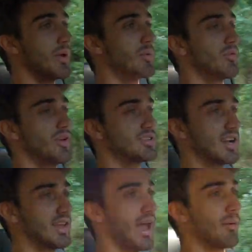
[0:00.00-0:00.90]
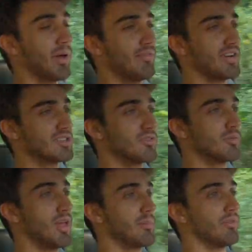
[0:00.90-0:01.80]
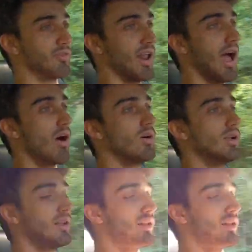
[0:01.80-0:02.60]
I make more videos on it? Yeah, I'll probably find stuff to make, but for now,